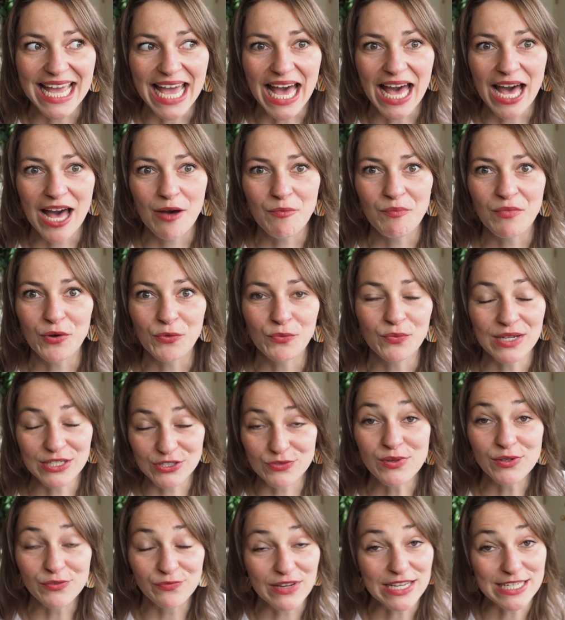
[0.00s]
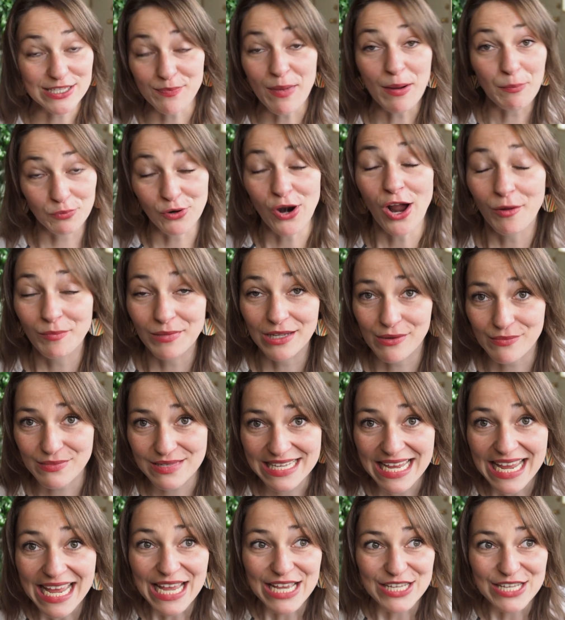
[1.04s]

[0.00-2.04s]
um, which will fix my problems.